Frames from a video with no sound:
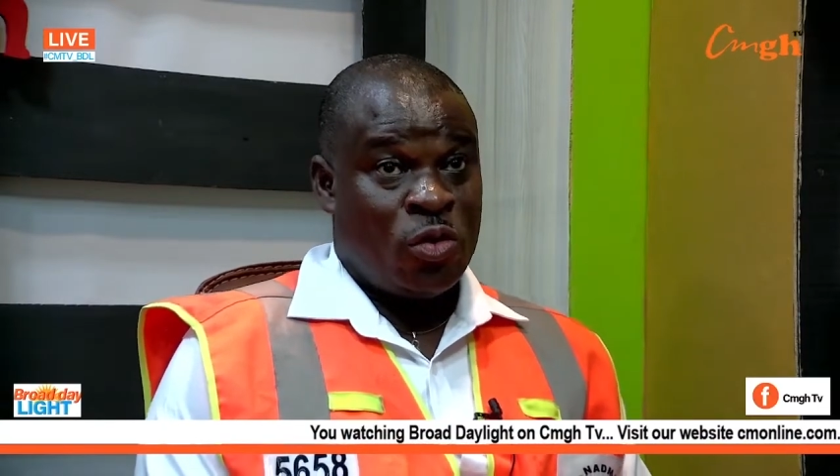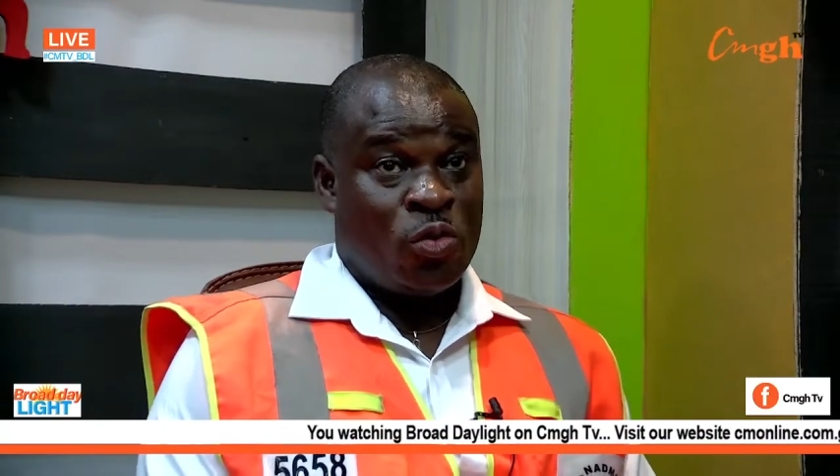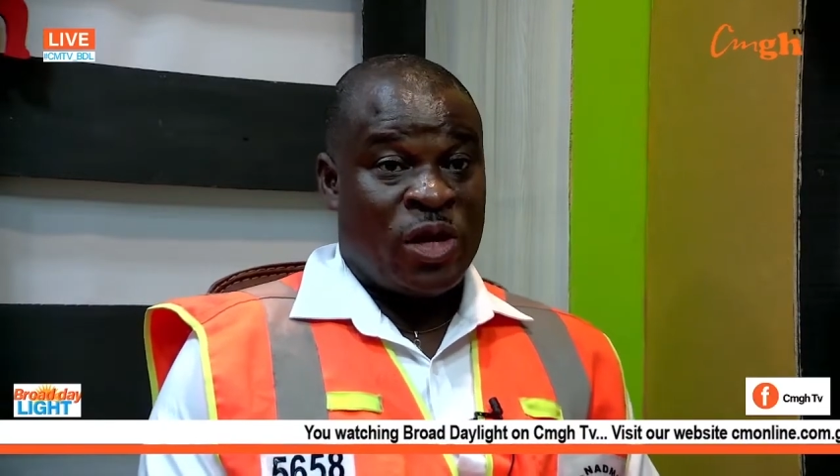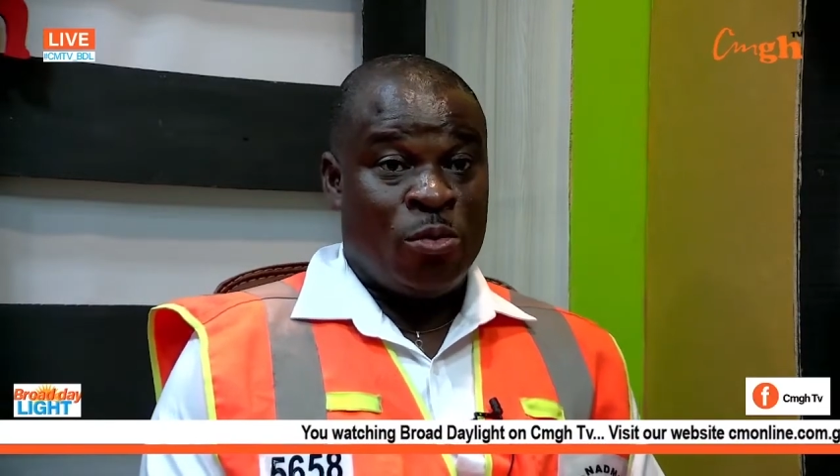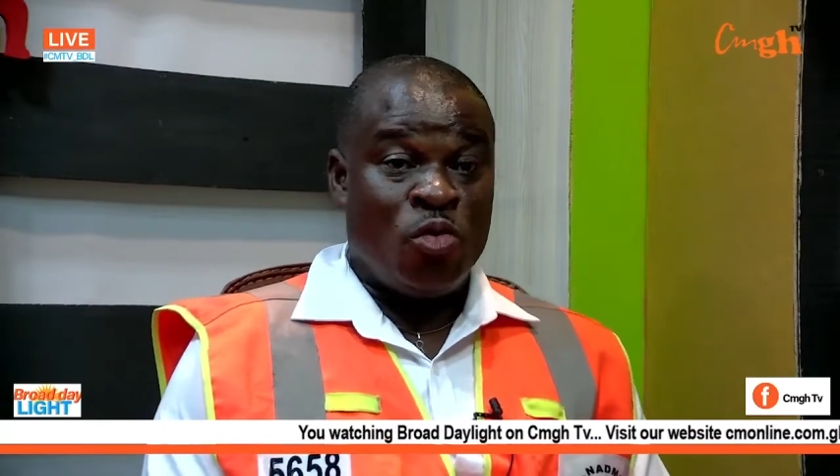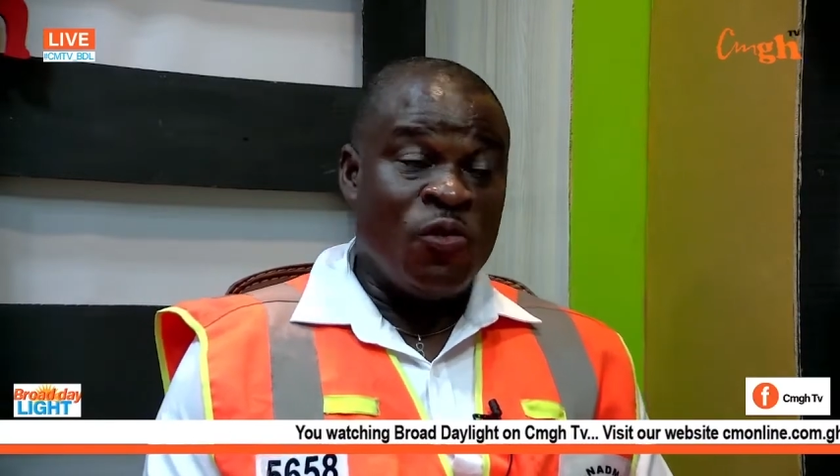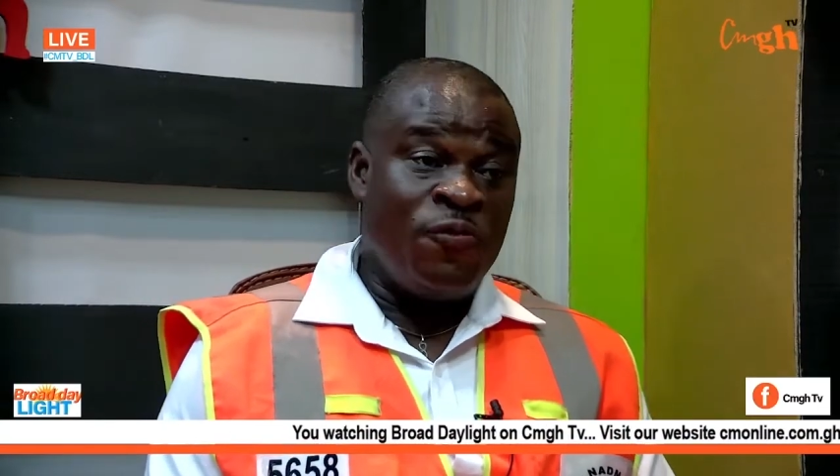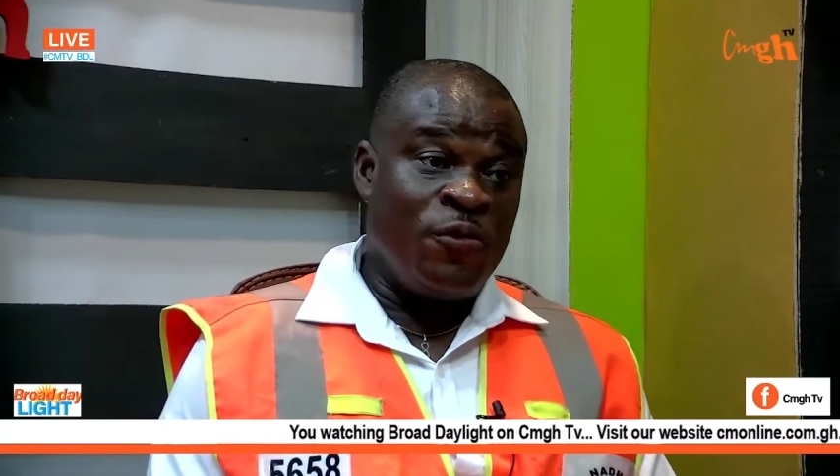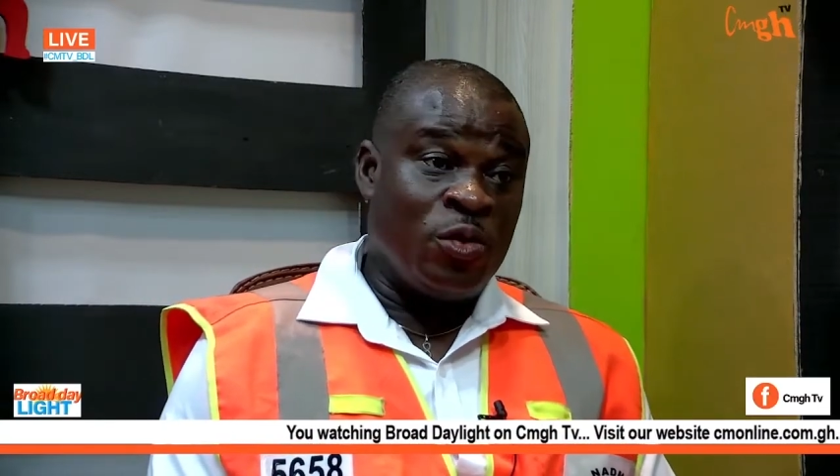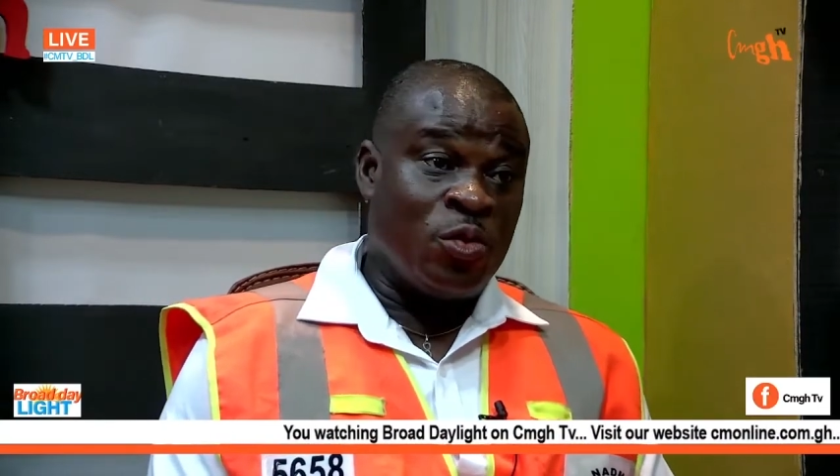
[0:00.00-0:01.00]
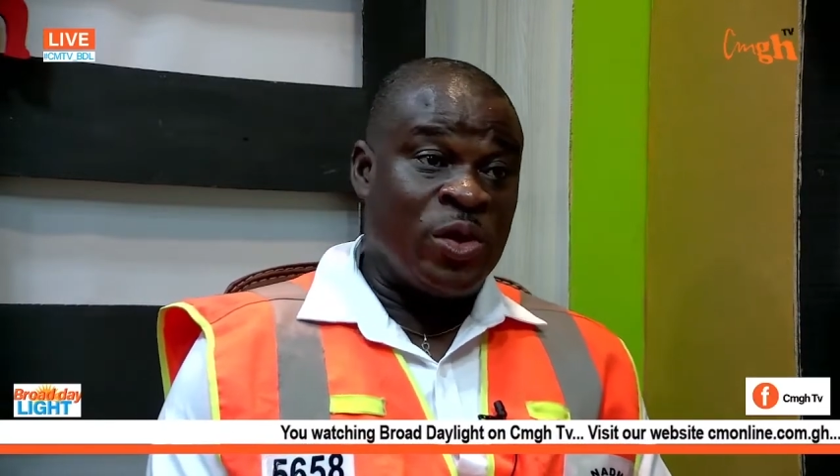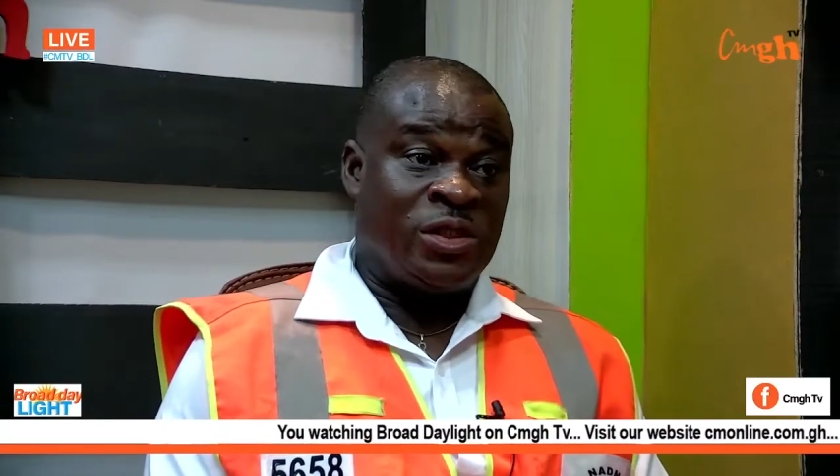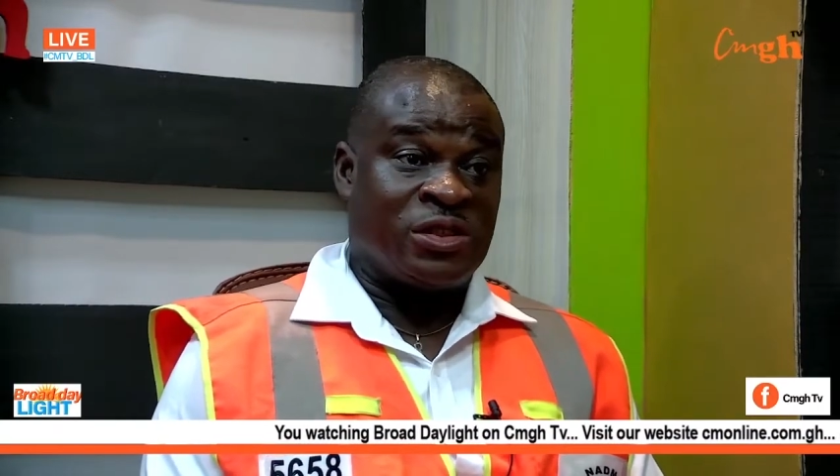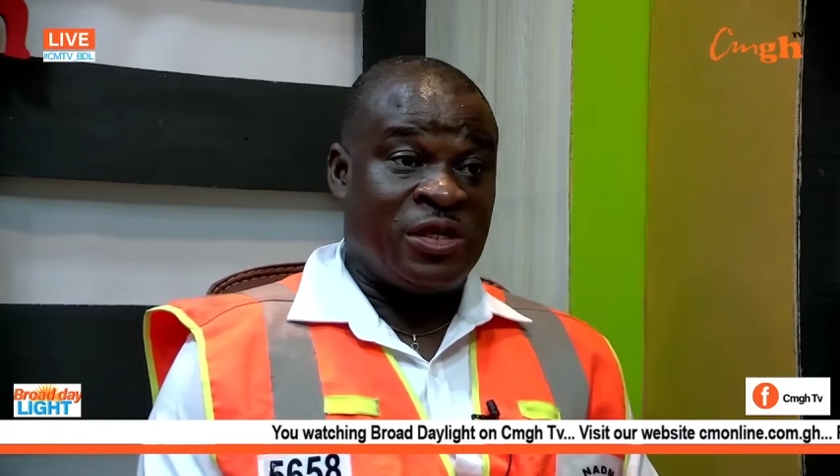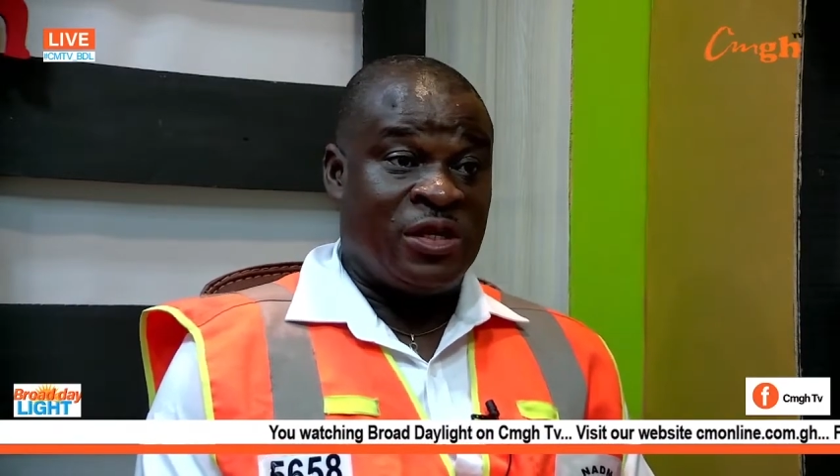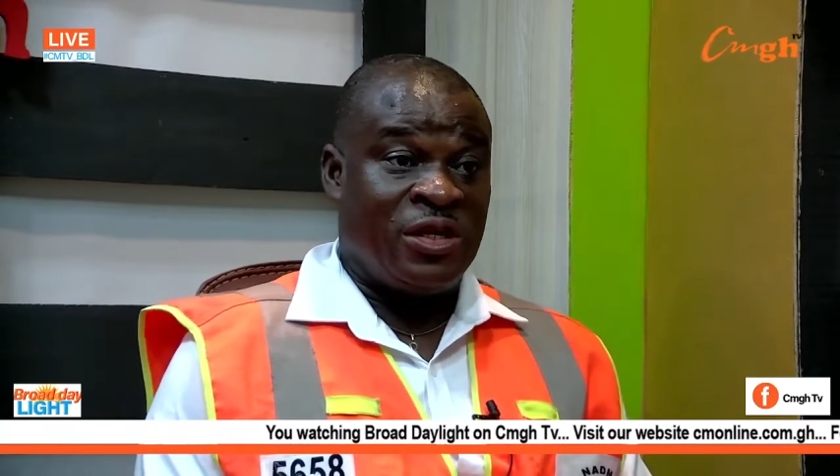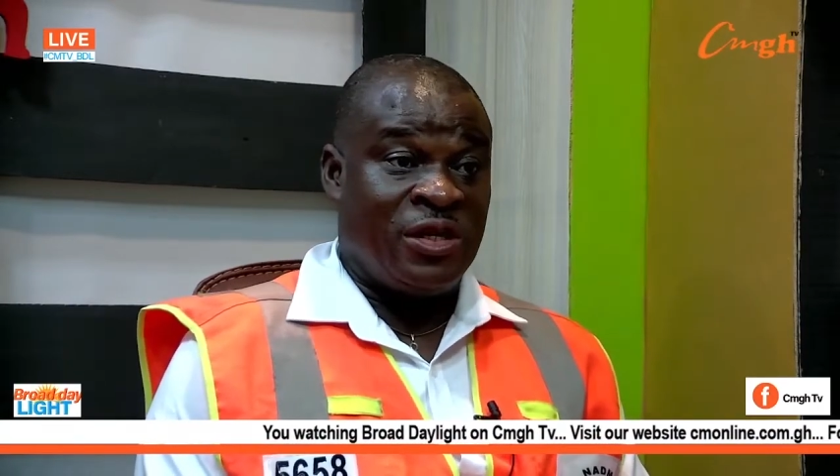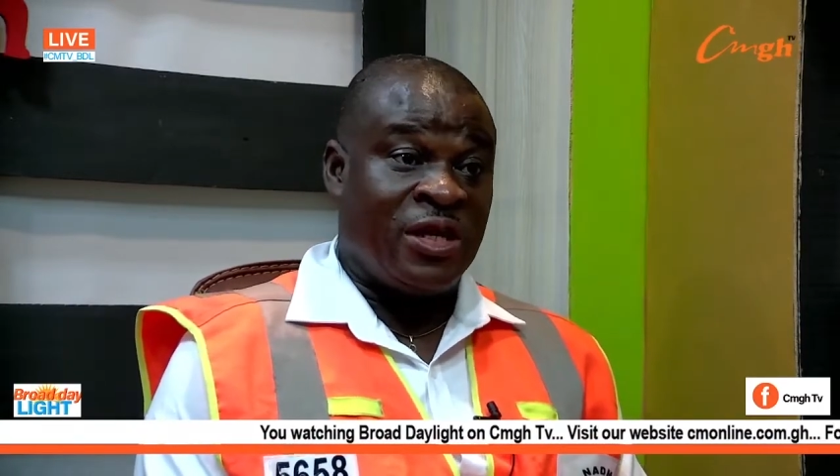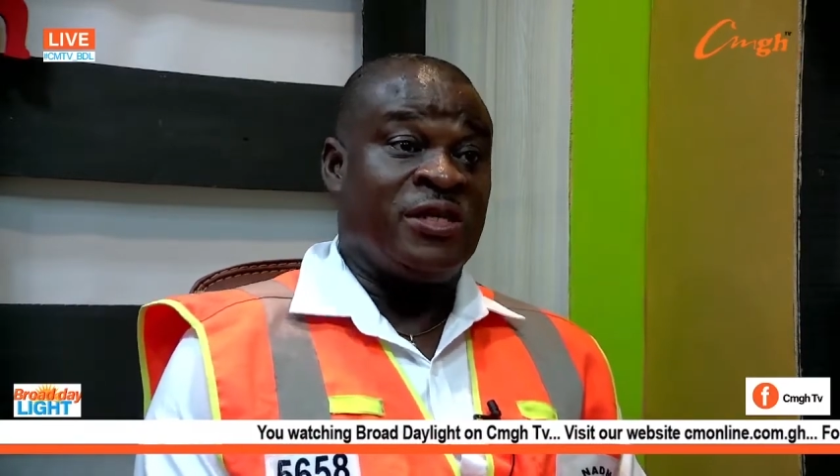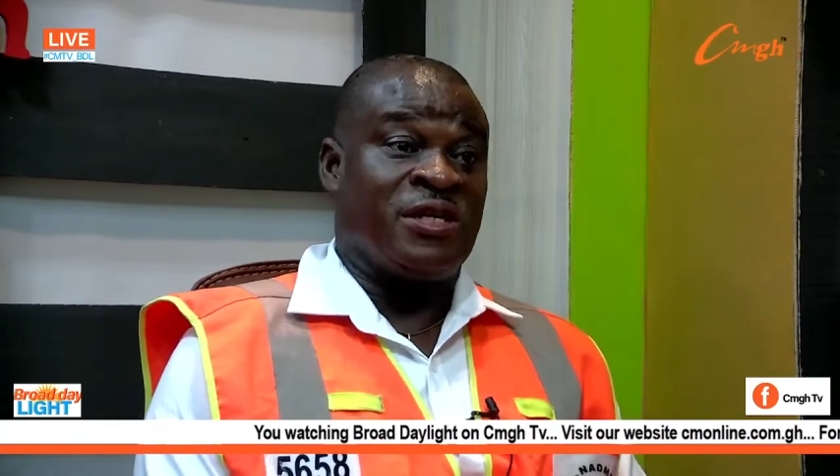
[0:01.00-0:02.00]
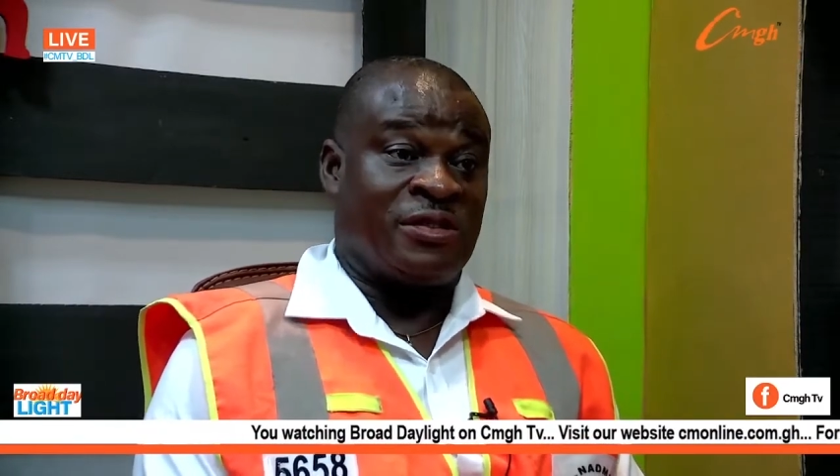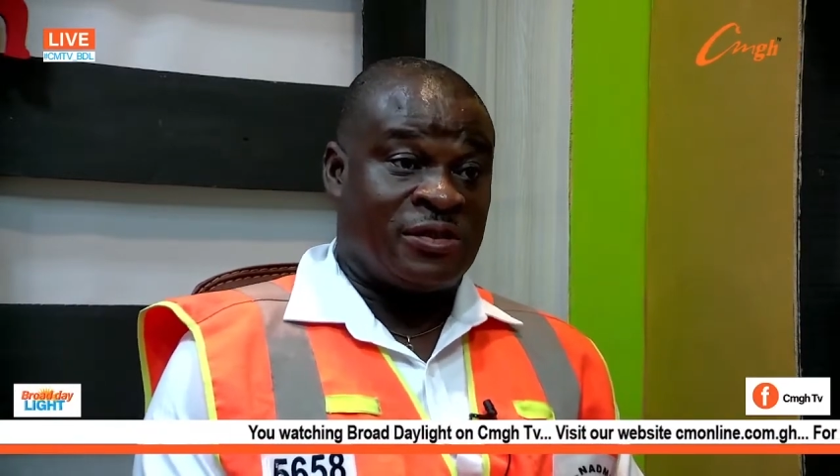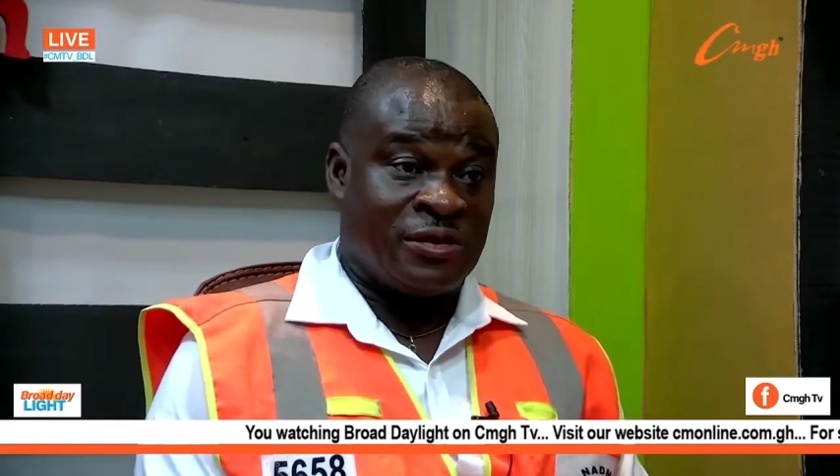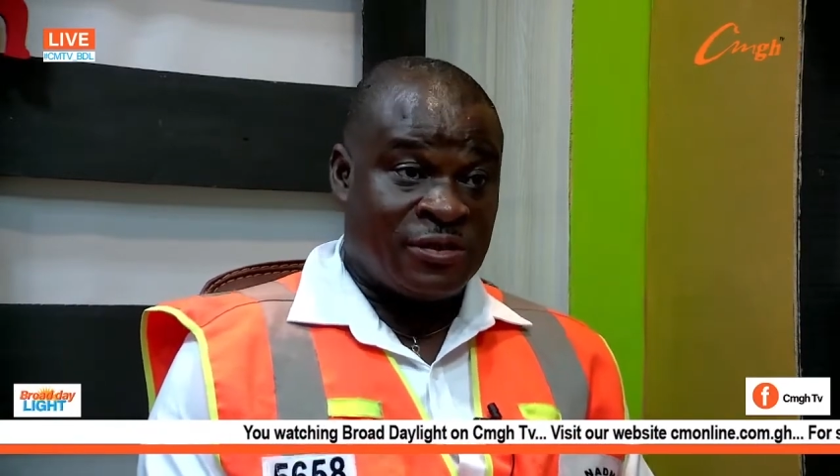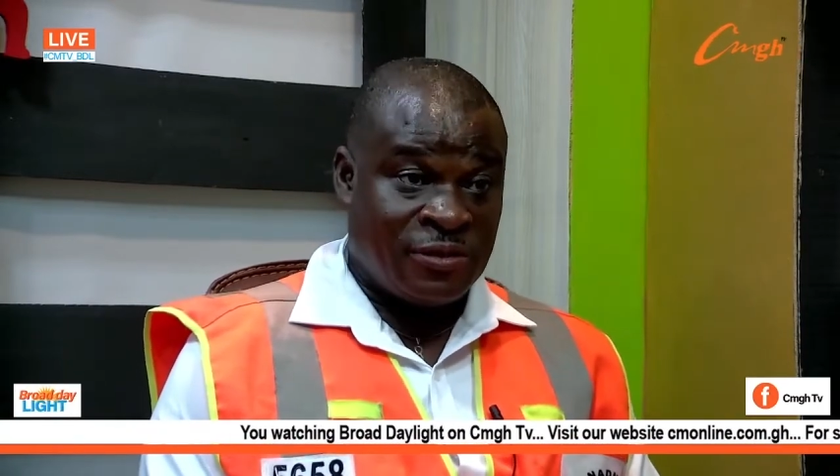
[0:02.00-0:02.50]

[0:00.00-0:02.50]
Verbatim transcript: we move with indicators